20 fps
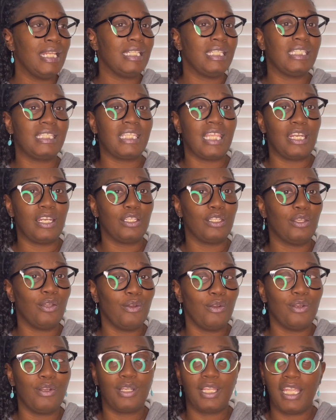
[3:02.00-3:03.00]
this and the
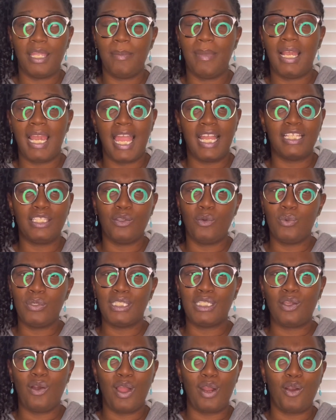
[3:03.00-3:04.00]
third. Kimmy like, so
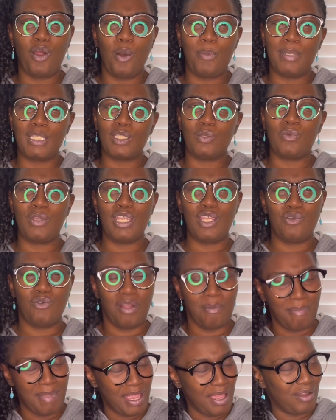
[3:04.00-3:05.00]
what's going on between you
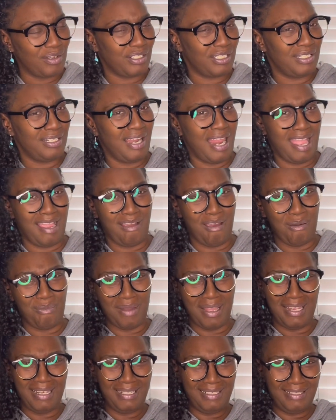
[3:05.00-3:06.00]
and Mel? She like, girl,
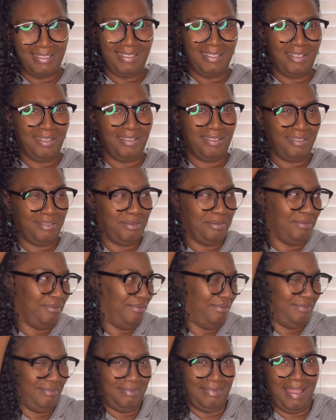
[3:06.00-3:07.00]
what?
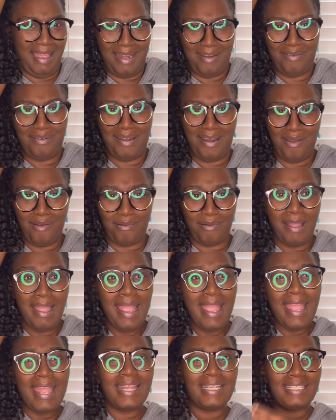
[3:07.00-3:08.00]
I don't know.
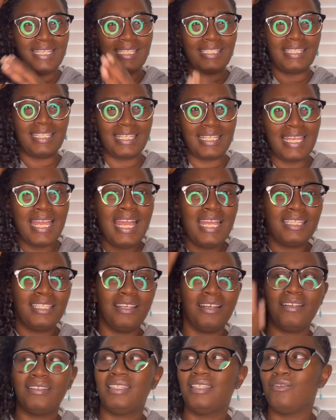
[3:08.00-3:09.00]
And Destiny,
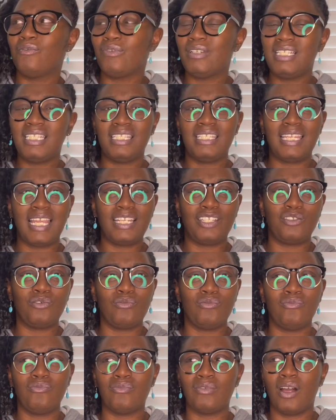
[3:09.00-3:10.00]
the reason that
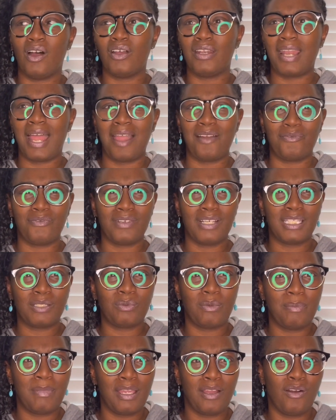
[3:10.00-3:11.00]
you are not friends
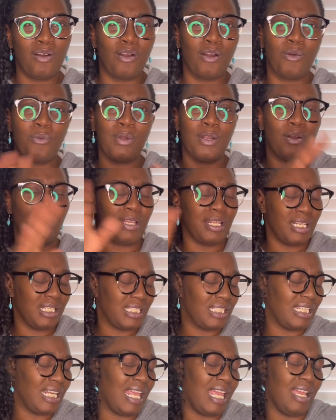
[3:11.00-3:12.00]
with Mel, girl, we're gonna get
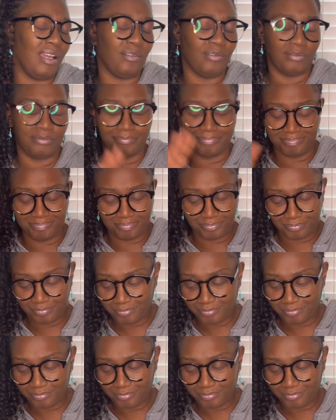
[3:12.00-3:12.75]
into that